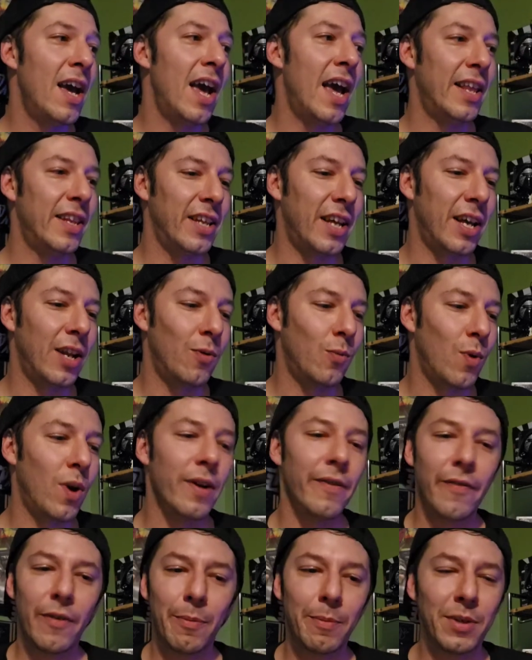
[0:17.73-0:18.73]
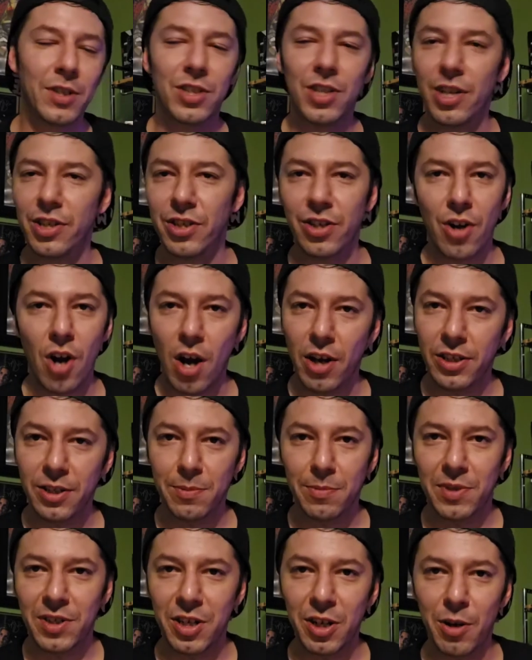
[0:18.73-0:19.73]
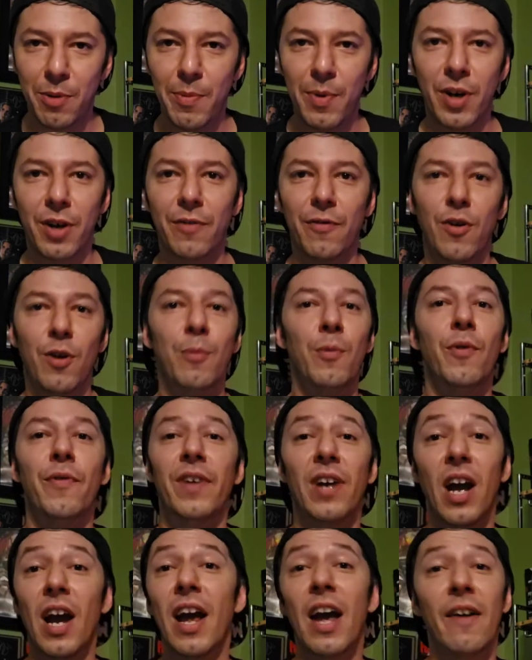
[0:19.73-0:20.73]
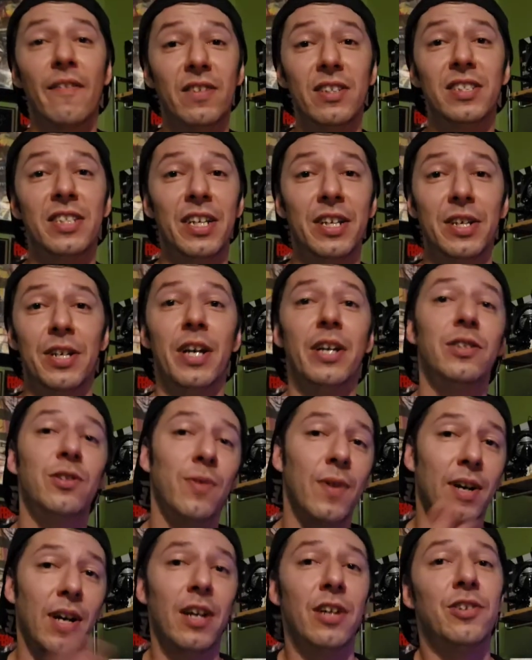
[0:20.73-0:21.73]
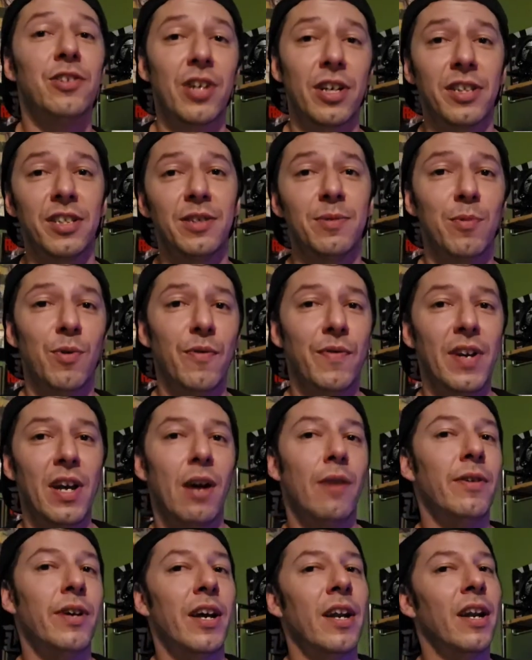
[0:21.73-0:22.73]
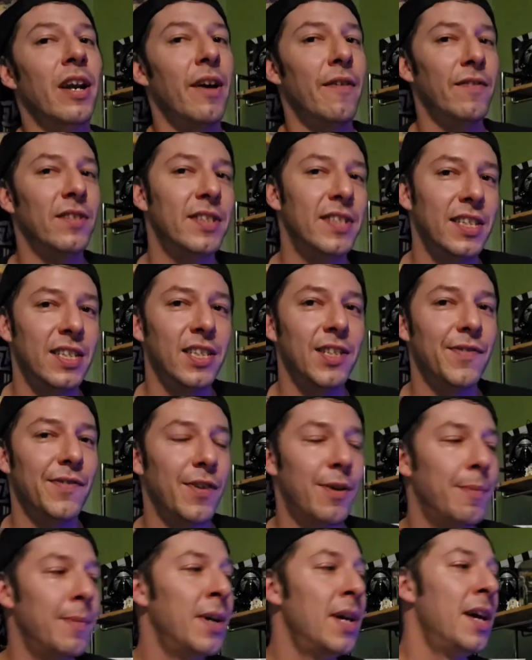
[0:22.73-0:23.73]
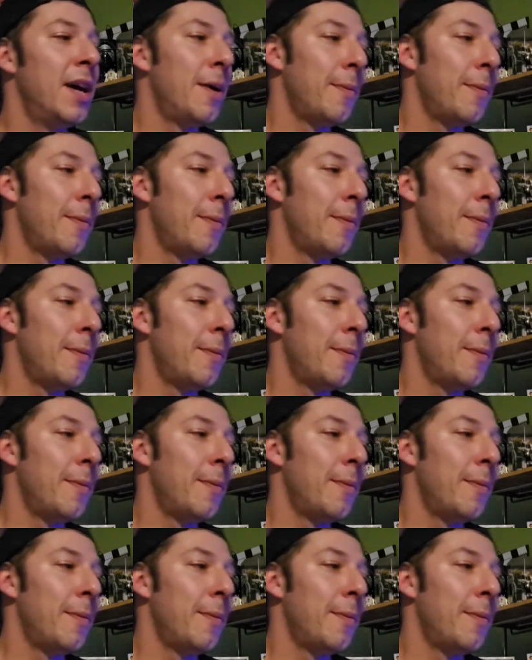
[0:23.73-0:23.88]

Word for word: and then one of them is just an awesome steel book for a movie I haven't seen yet so I gotta check this movie out yet, I haven't seen this film